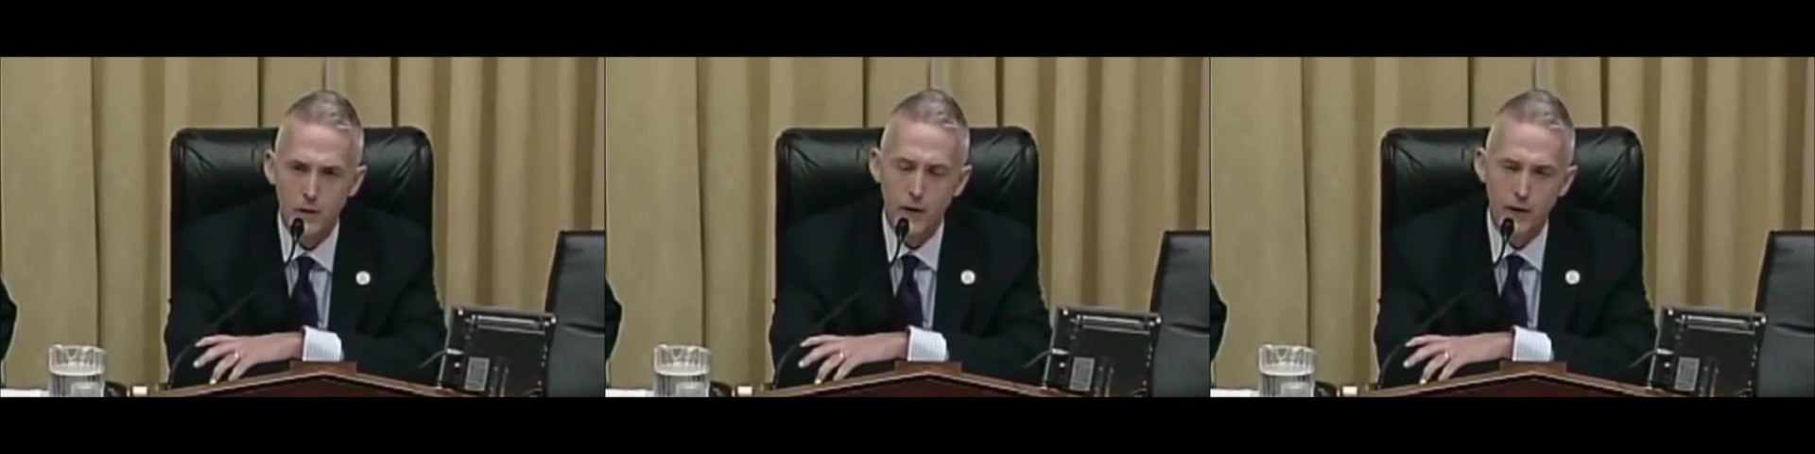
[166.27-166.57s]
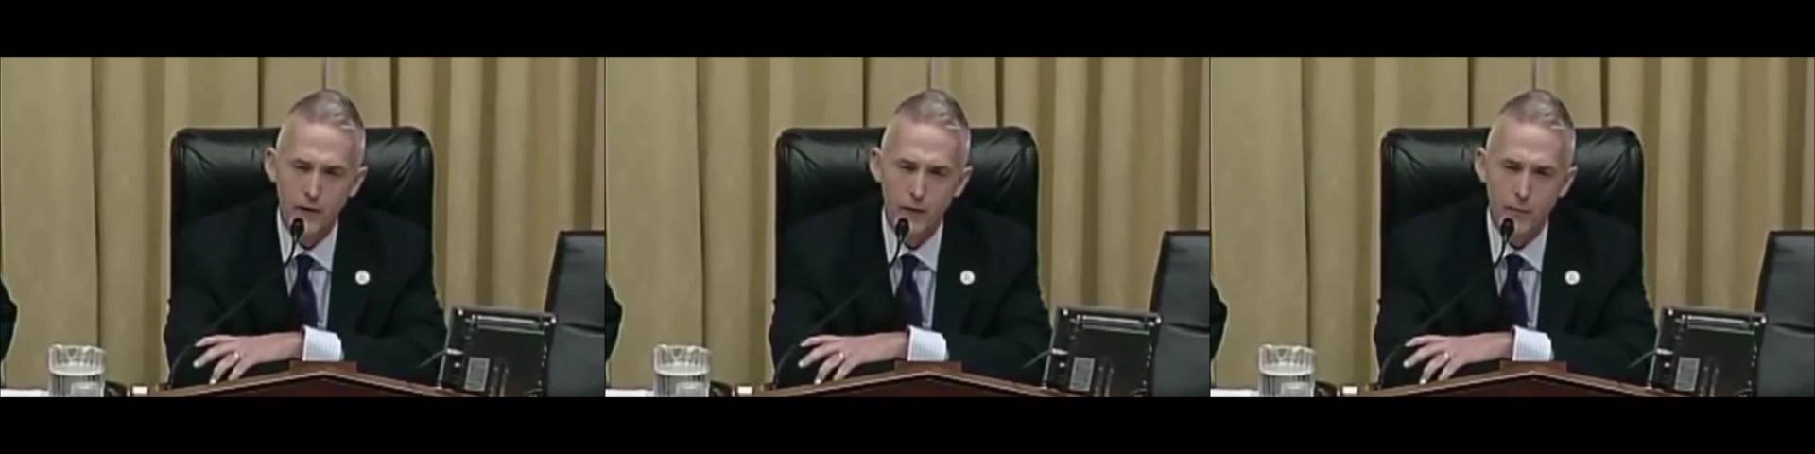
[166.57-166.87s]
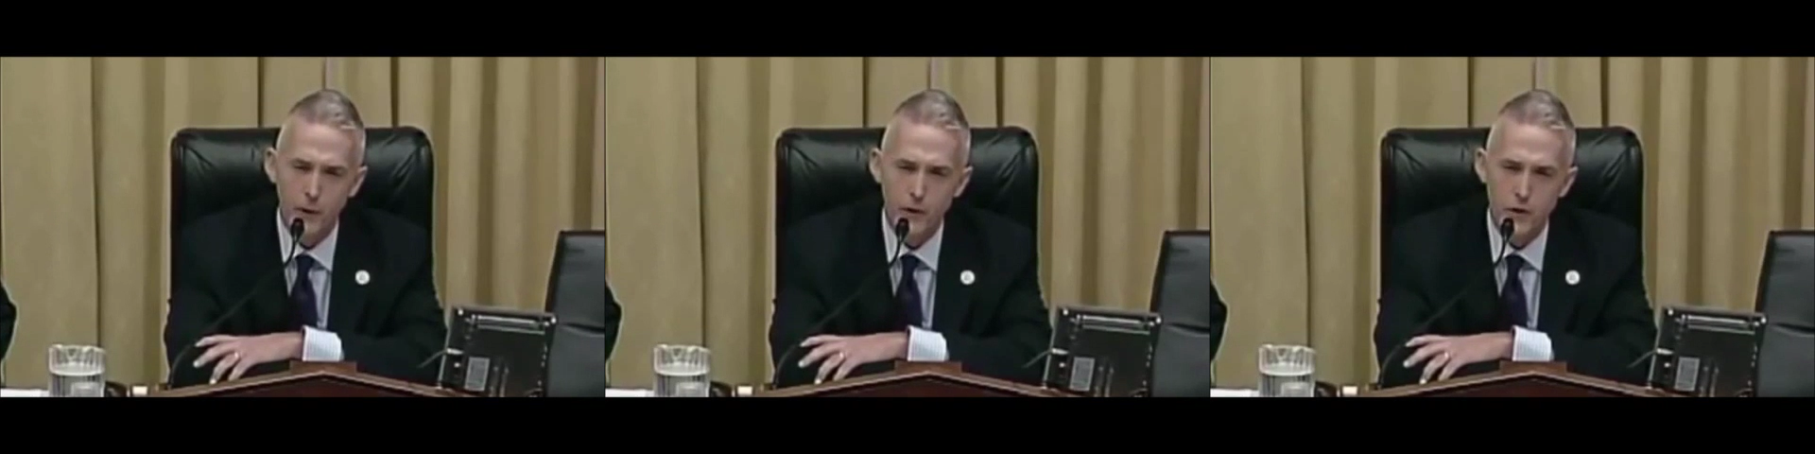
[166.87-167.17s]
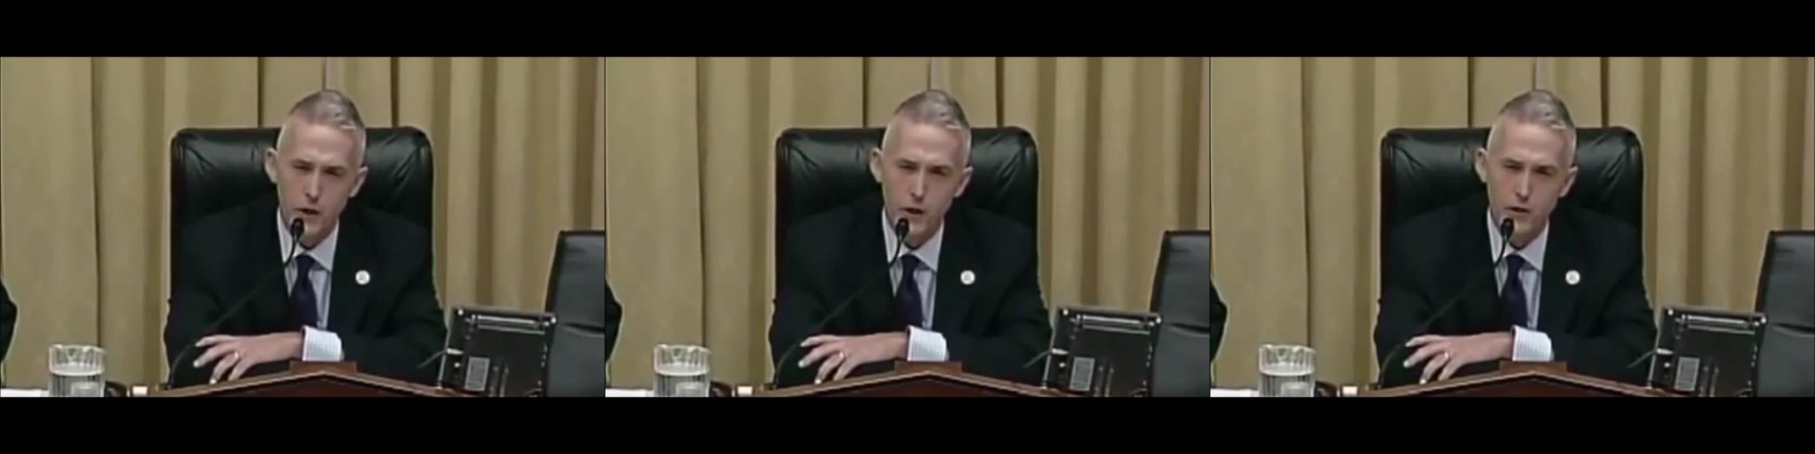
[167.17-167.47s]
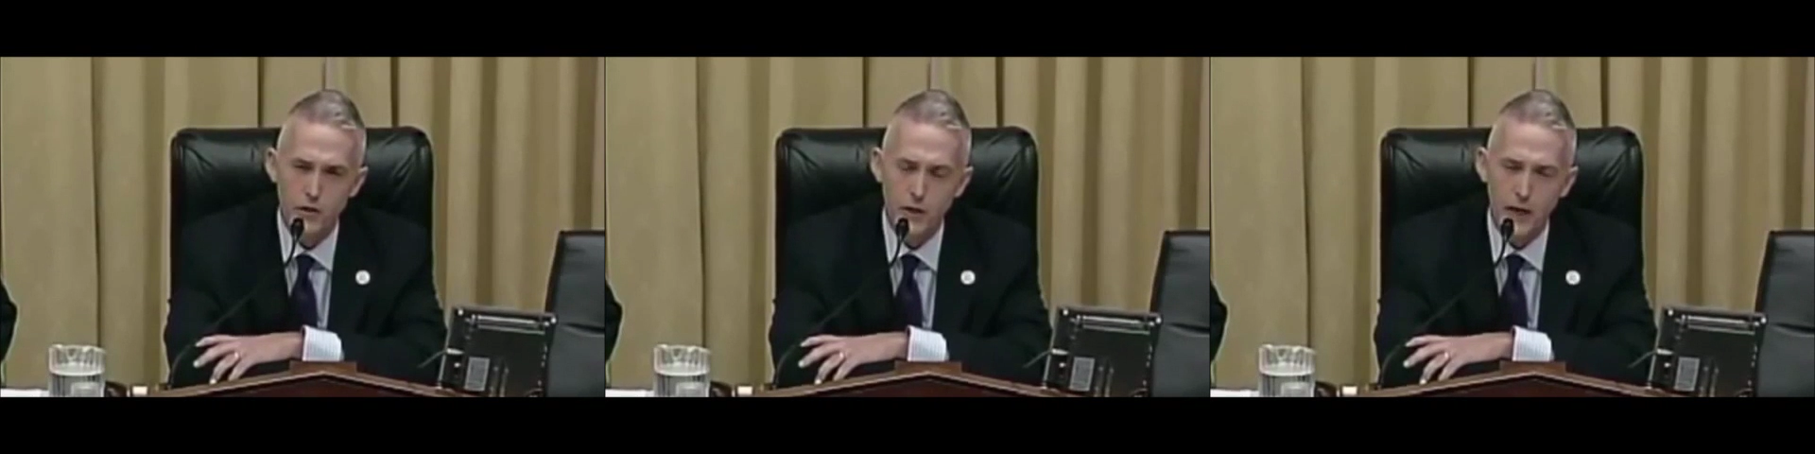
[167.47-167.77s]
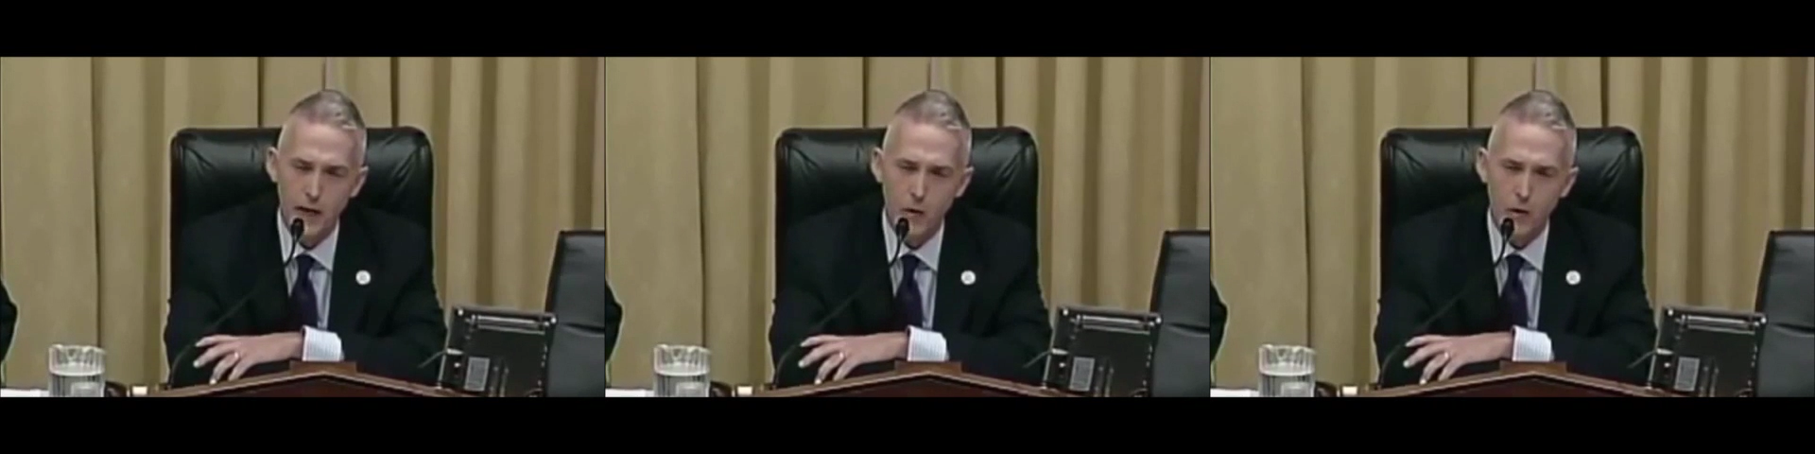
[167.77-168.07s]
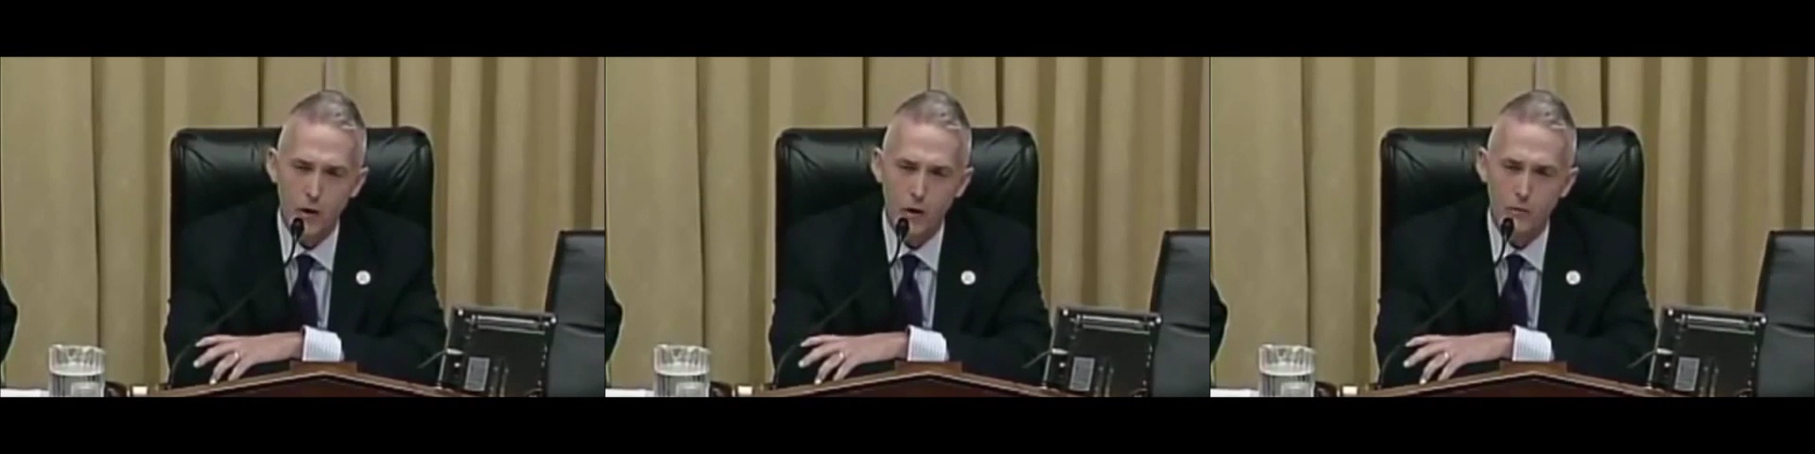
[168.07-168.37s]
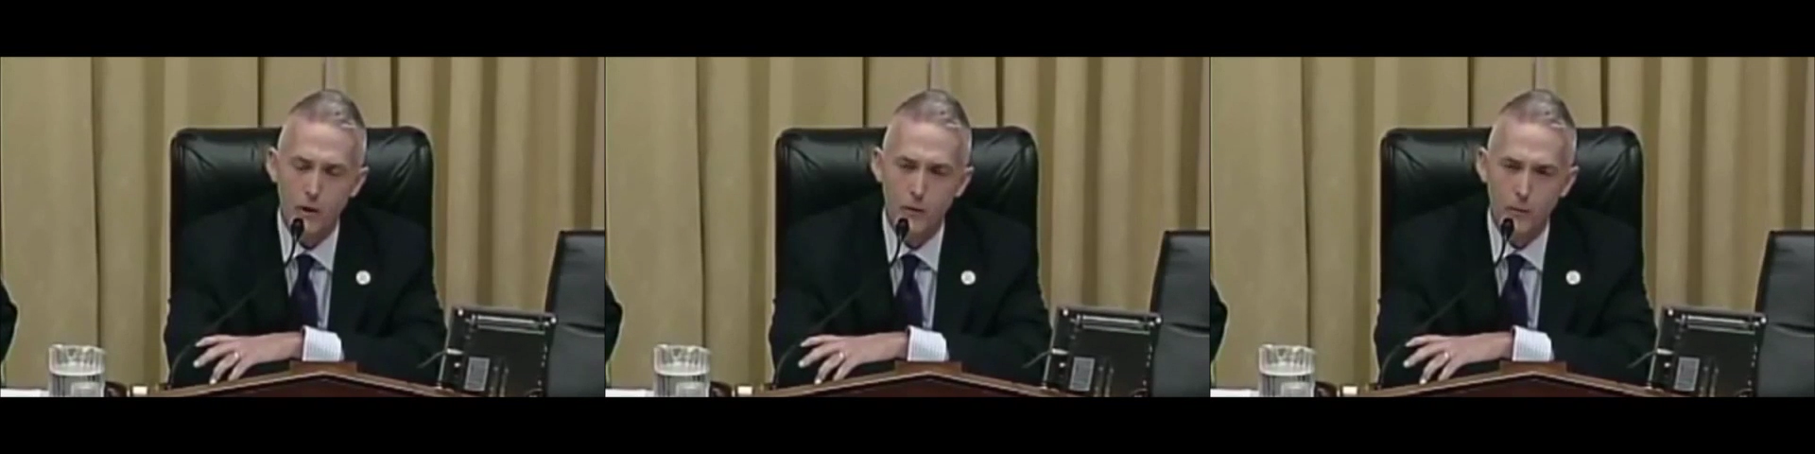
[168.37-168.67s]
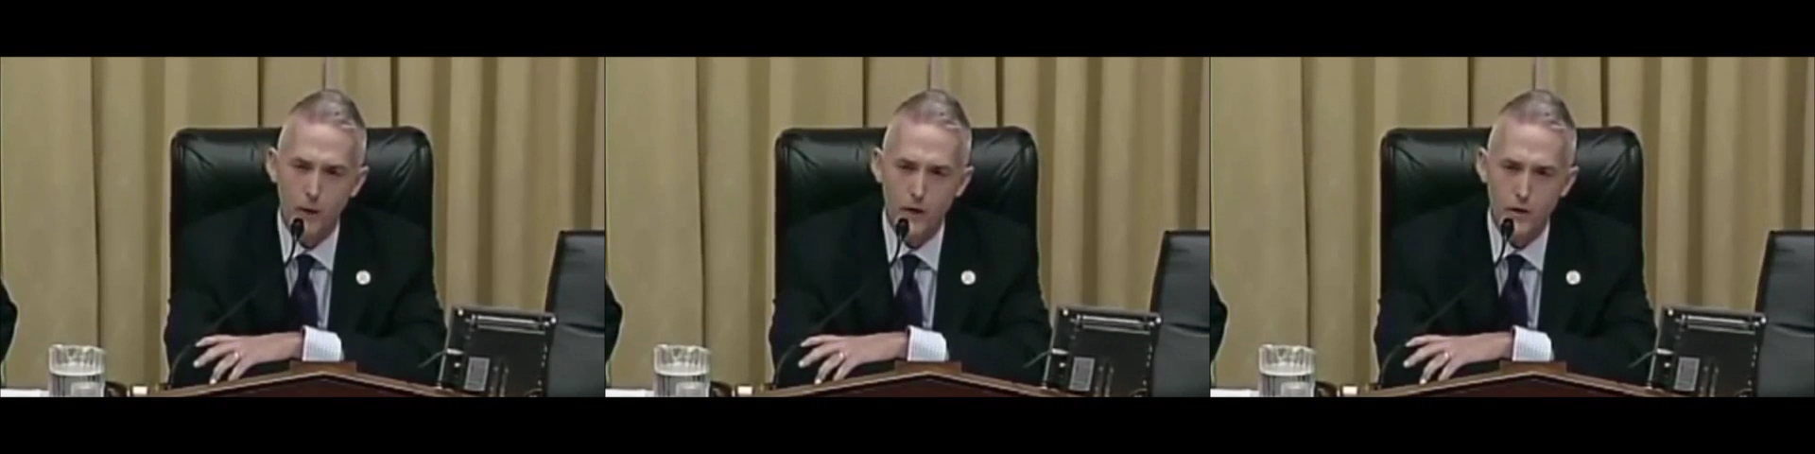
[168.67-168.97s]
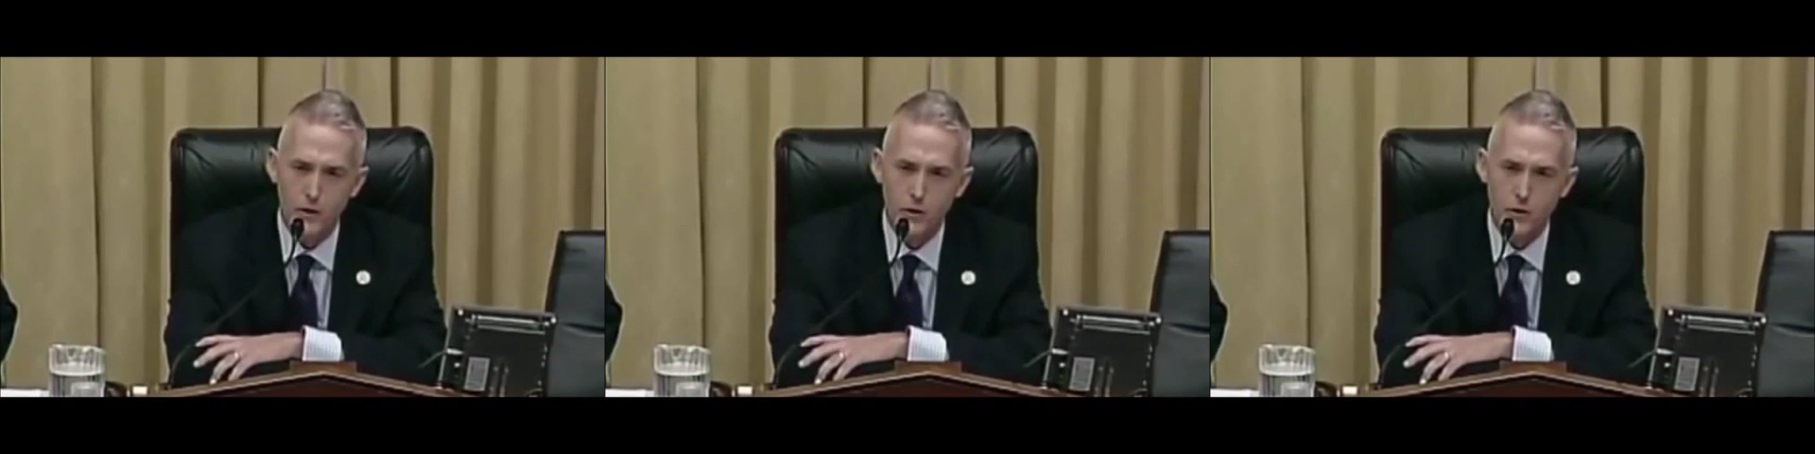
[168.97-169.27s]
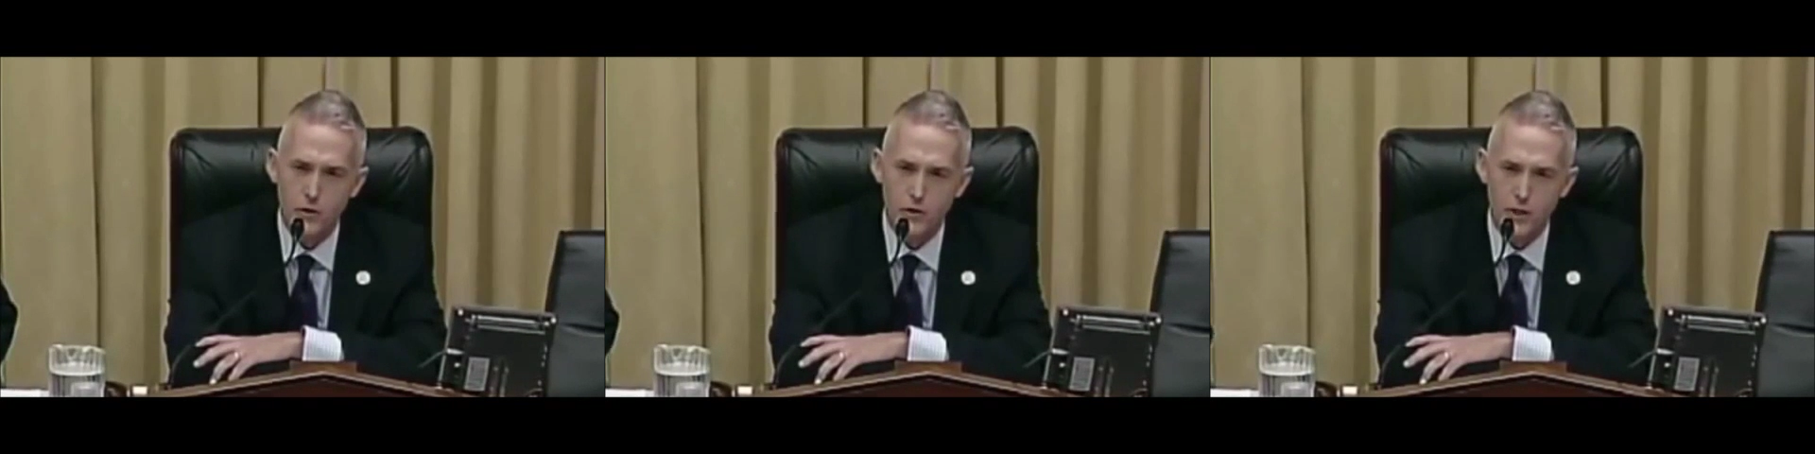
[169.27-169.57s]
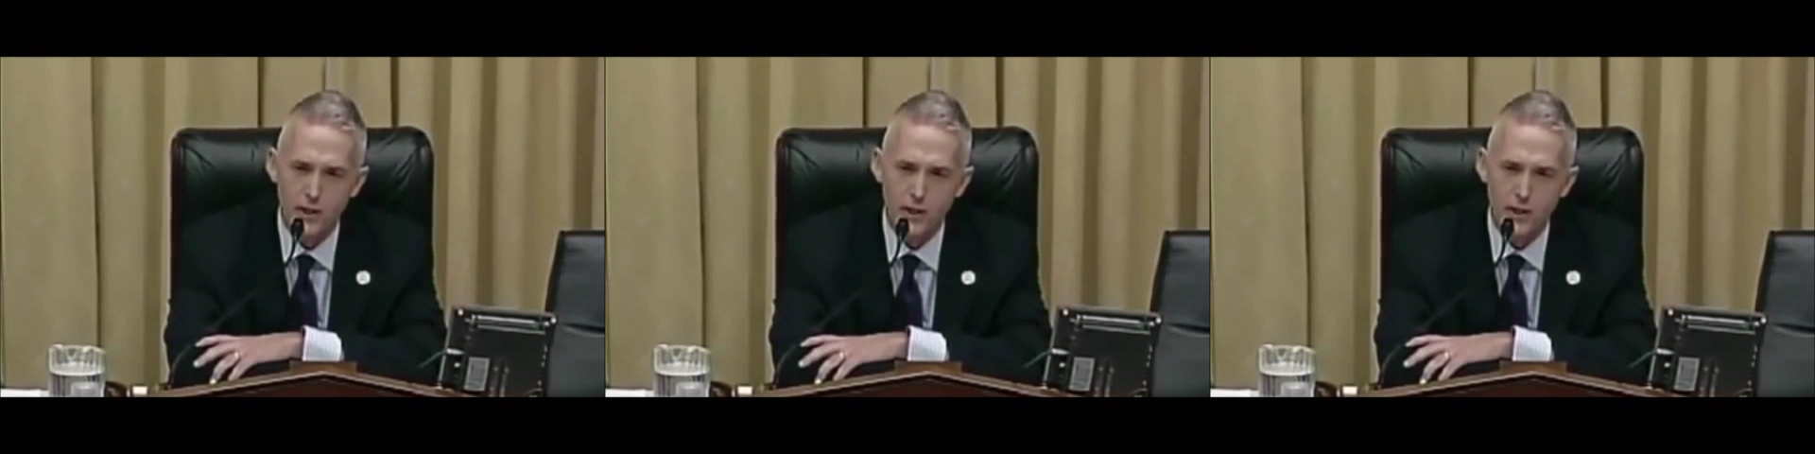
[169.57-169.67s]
If he prejudged the outcome of a prosecution,